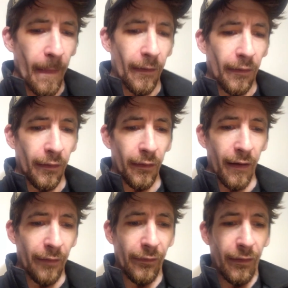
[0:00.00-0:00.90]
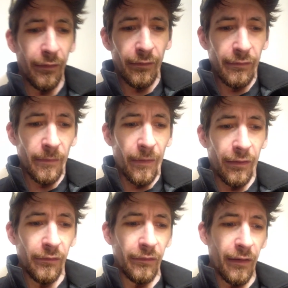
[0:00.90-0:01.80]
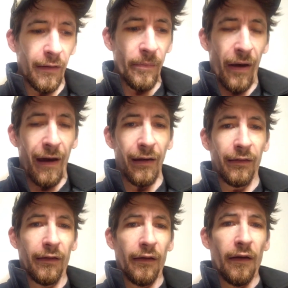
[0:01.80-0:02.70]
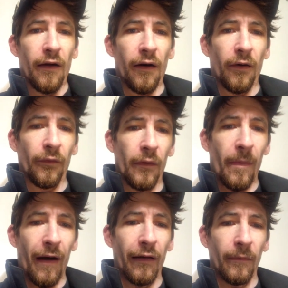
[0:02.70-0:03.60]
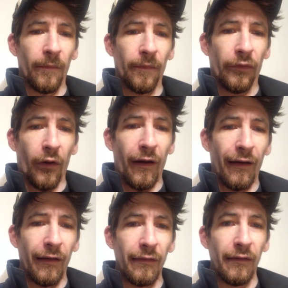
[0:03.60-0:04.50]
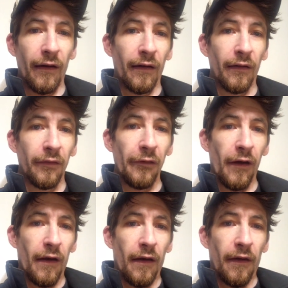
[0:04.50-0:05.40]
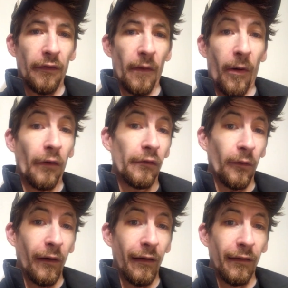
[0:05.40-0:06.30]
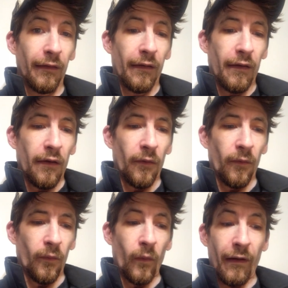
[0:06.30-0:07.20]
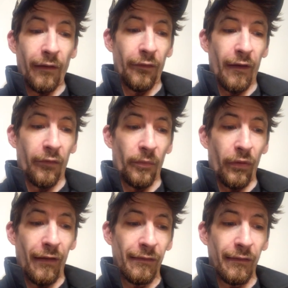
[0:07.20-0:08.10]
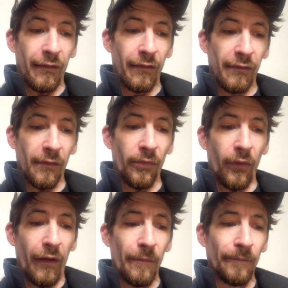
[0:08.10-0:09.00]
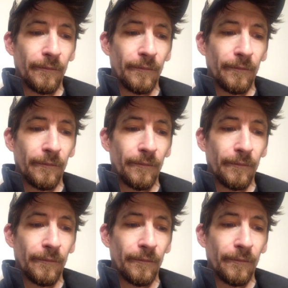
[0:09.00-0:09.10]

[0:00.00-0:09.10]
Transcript: Evidently somebody used an impact on the bottom threads of the ball joint whenever they replaced it at some point,